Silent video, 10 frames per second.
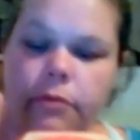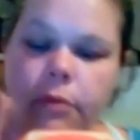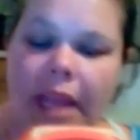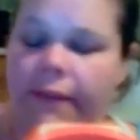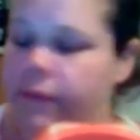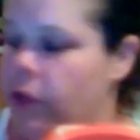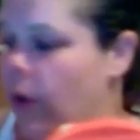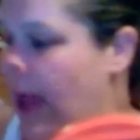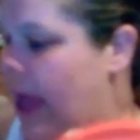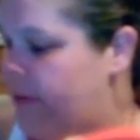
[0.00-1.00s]
if you
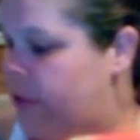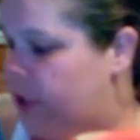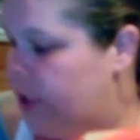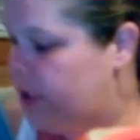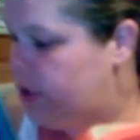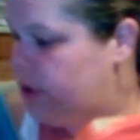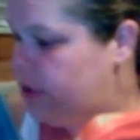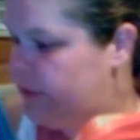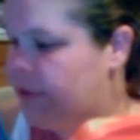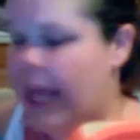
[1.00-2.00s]
have your
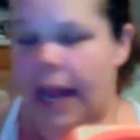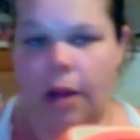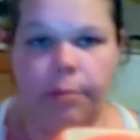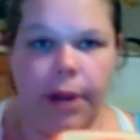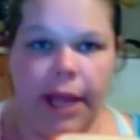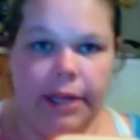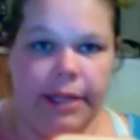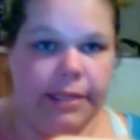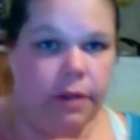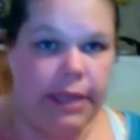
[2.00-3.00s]
flat out bread
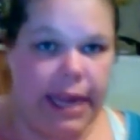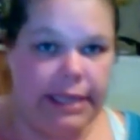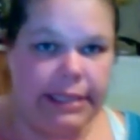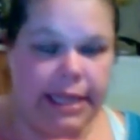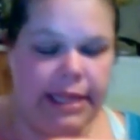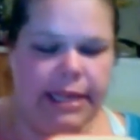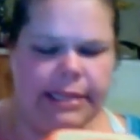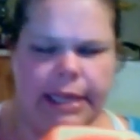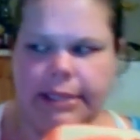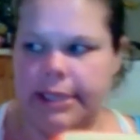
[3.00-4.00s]
that's only 8, I think it's
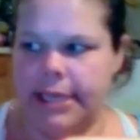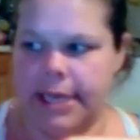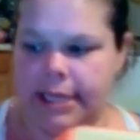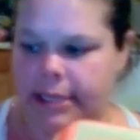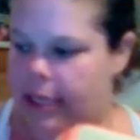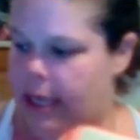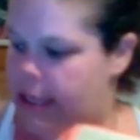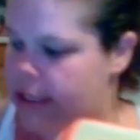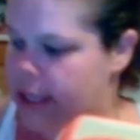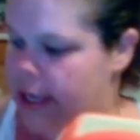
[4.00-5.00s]
18, I think I
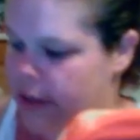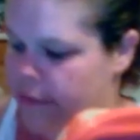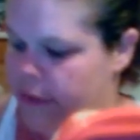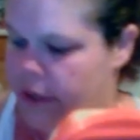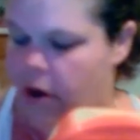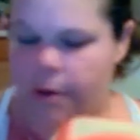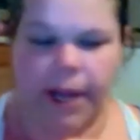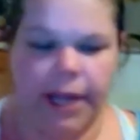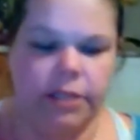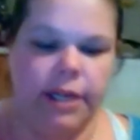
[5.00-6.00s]
said, of the
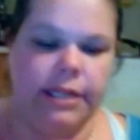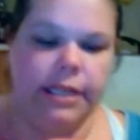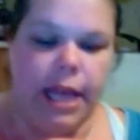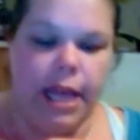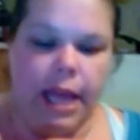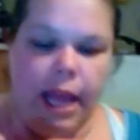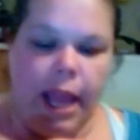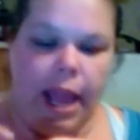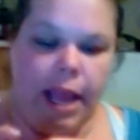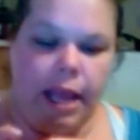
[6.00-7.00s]
carbohydrates,
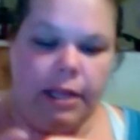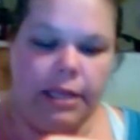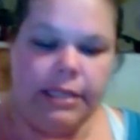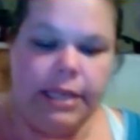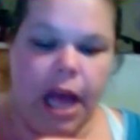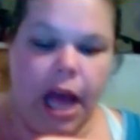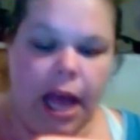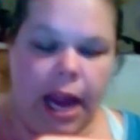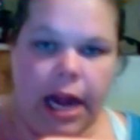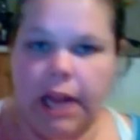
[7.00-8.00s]
and this
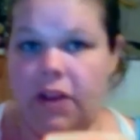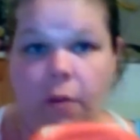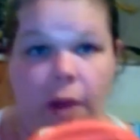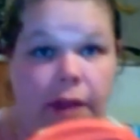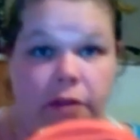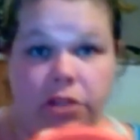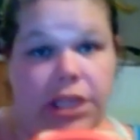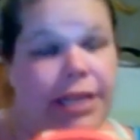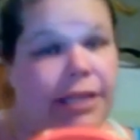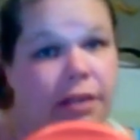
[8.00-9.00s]
9, and then you have your
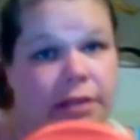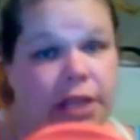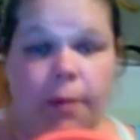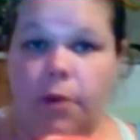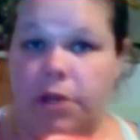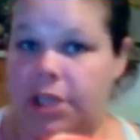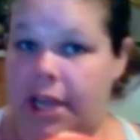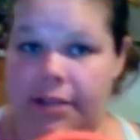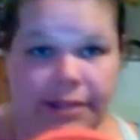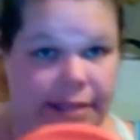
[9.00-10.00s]
cheese on top, which
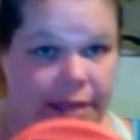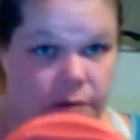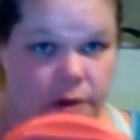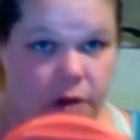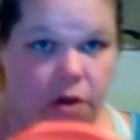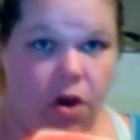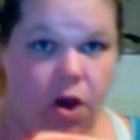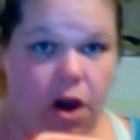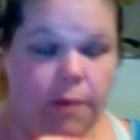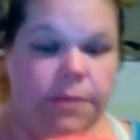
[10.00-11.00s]
has 0
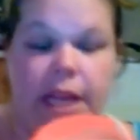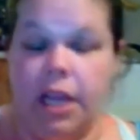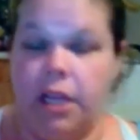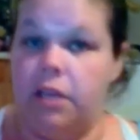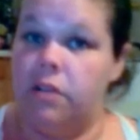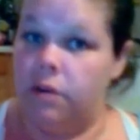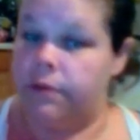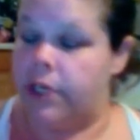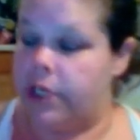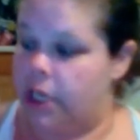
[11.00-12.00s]
carbs, you're doing
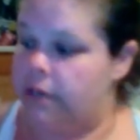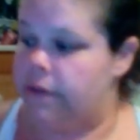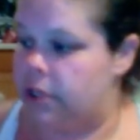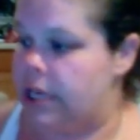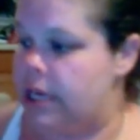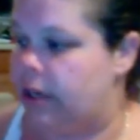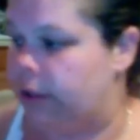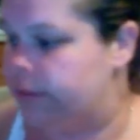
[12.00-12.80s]
pretty good for your dinner.